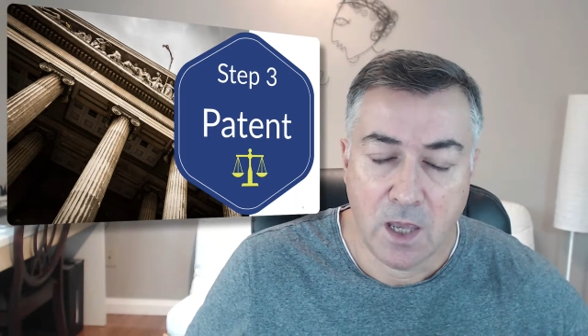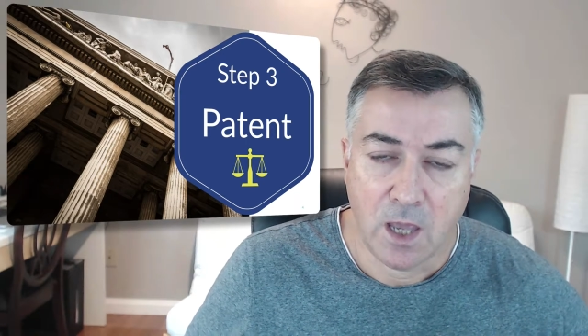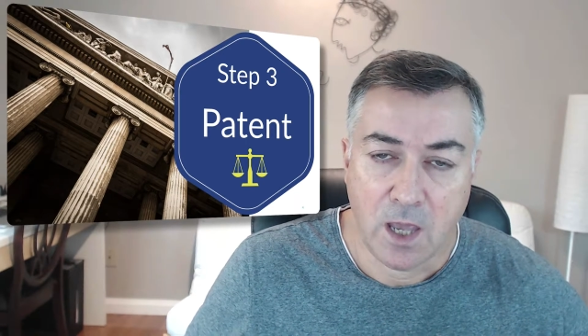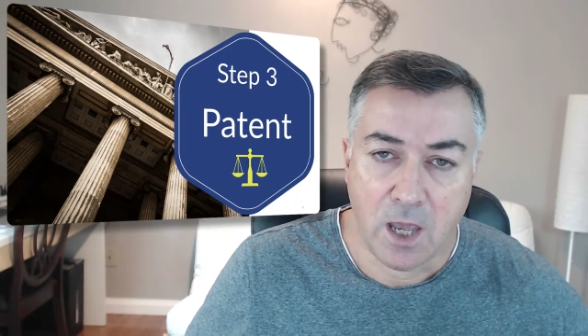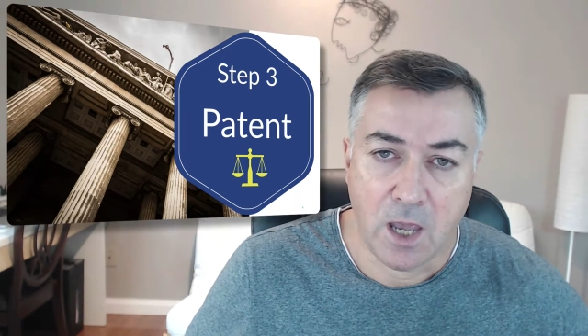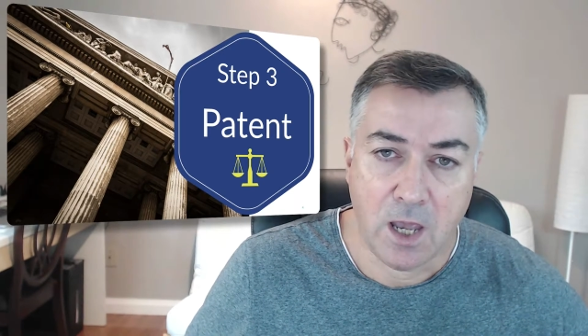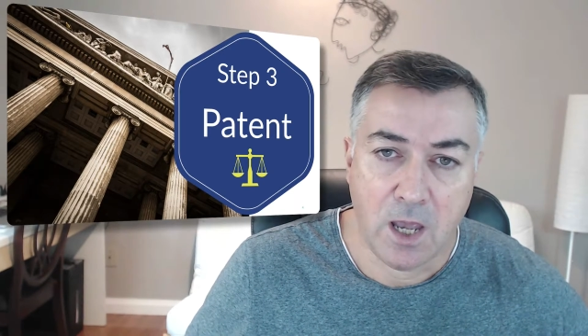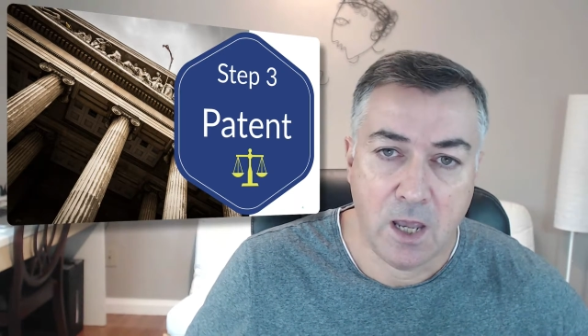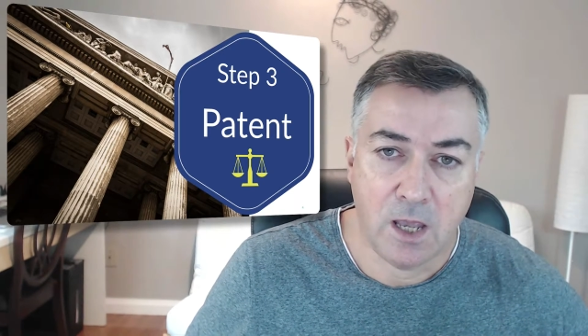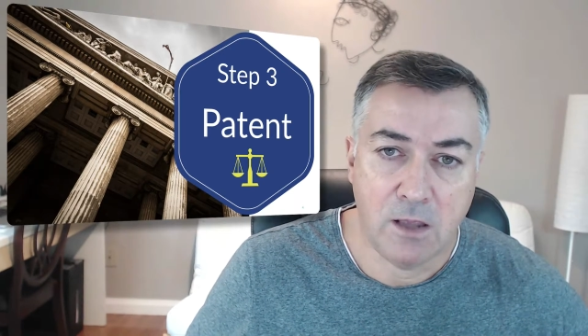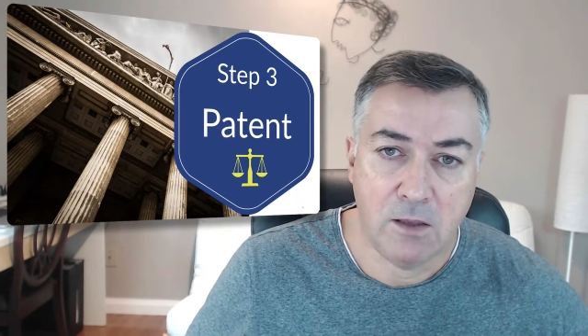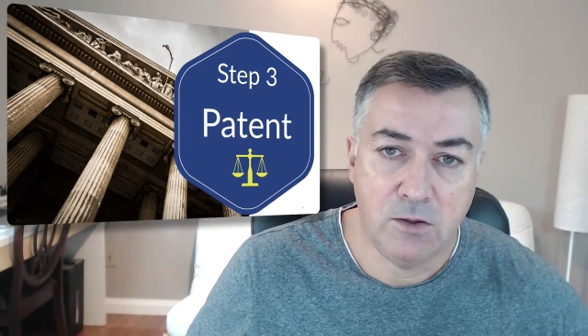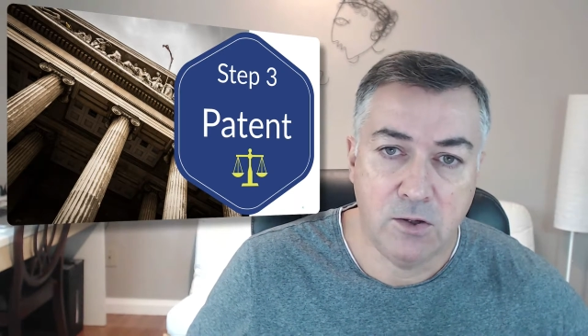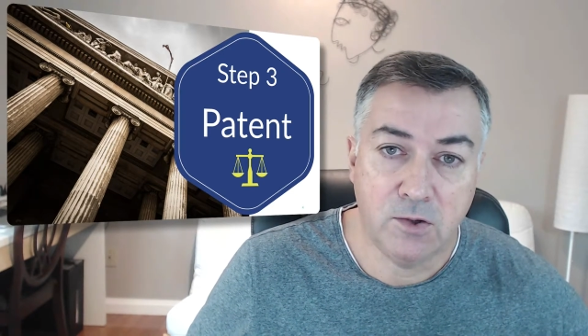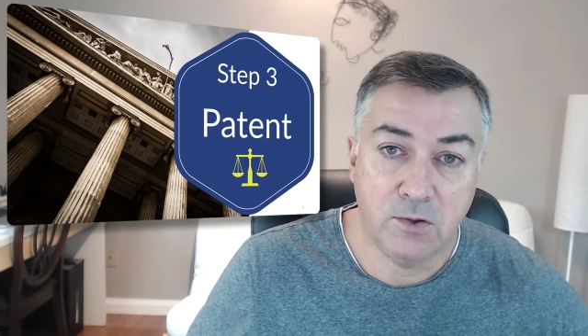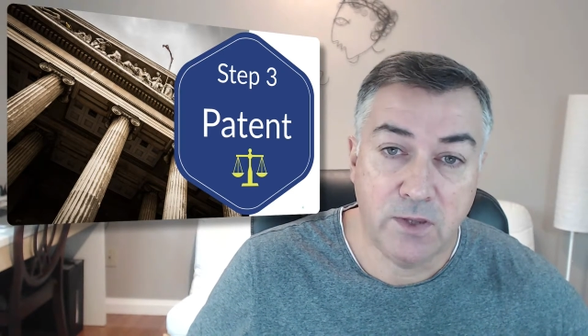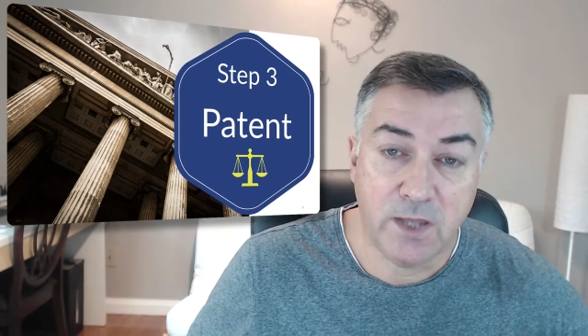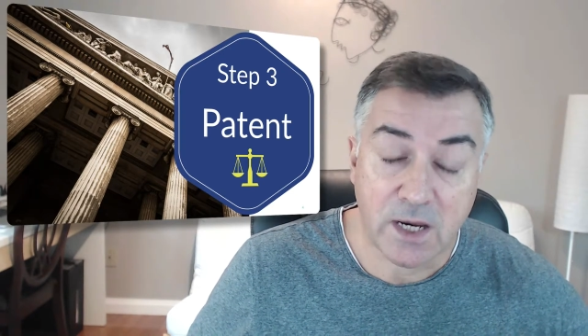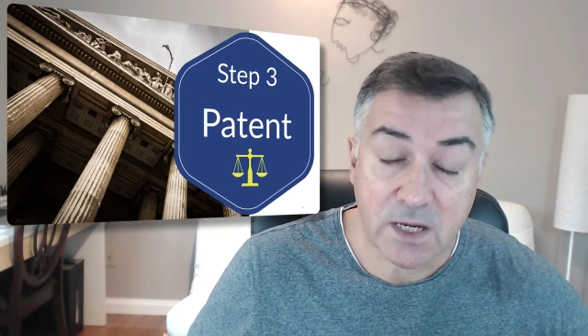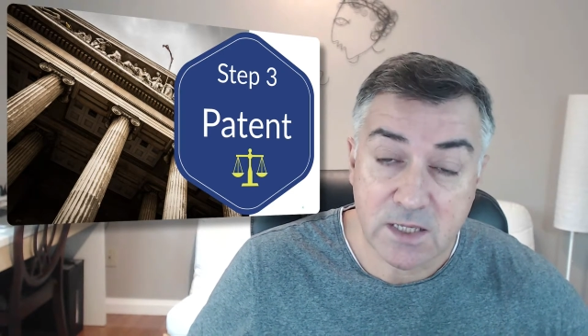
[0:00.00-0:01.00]
And your
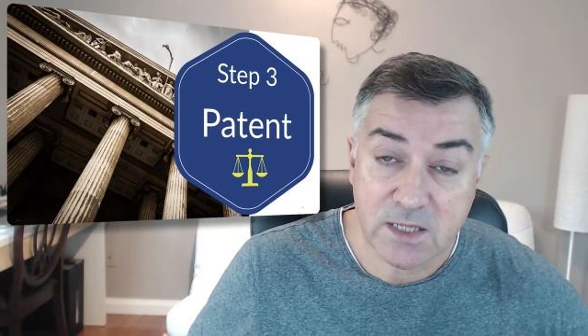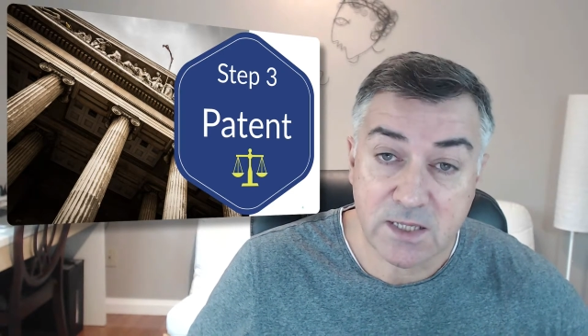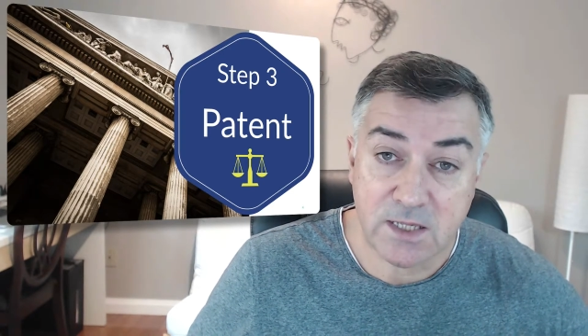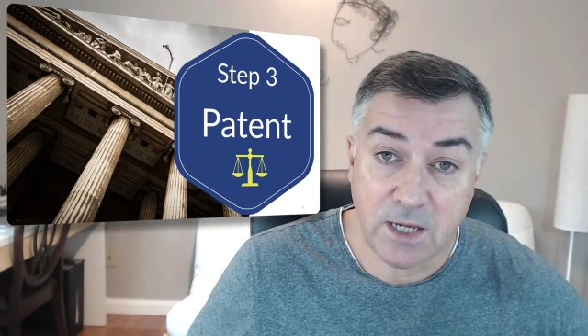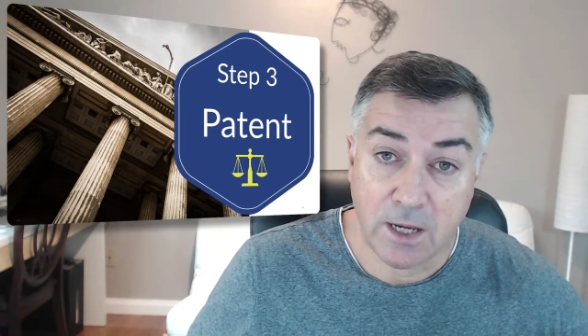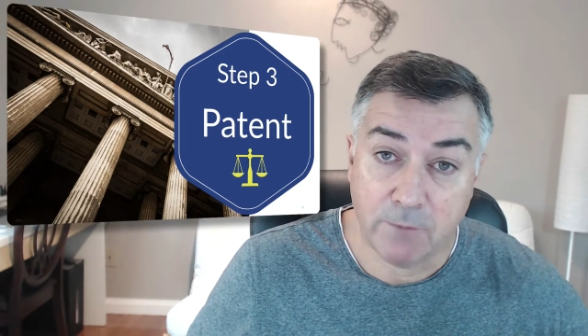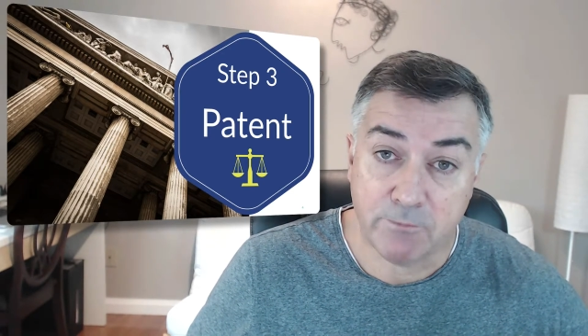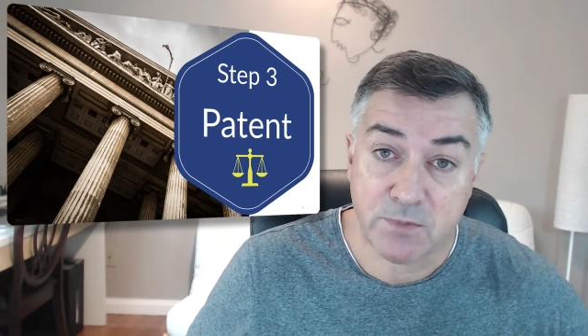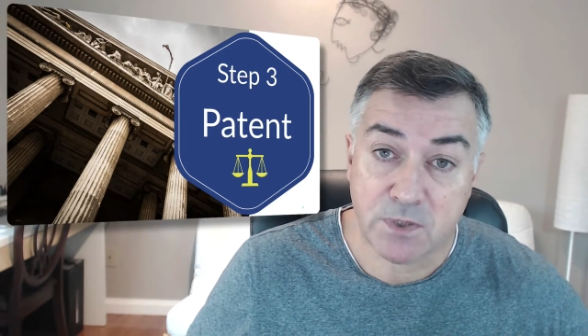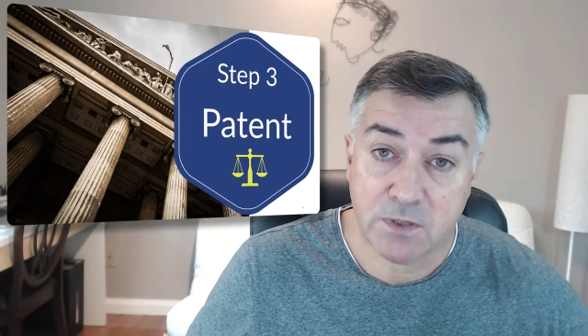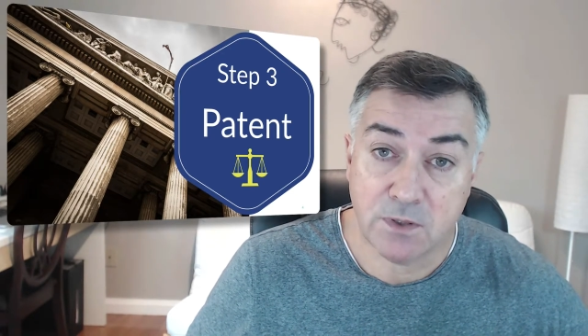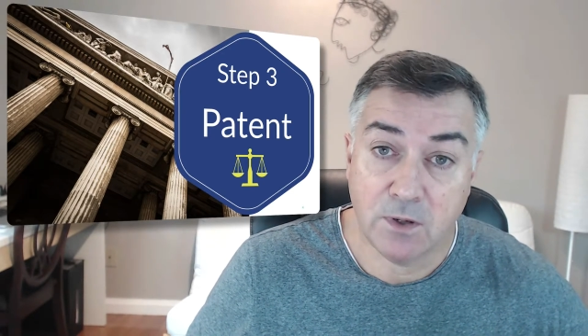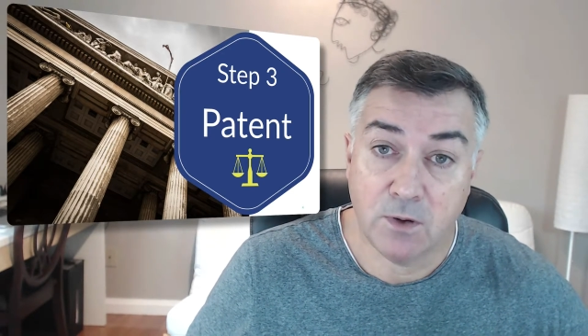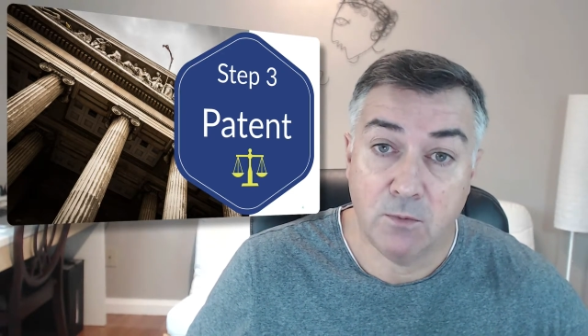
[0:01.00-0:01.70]
next steps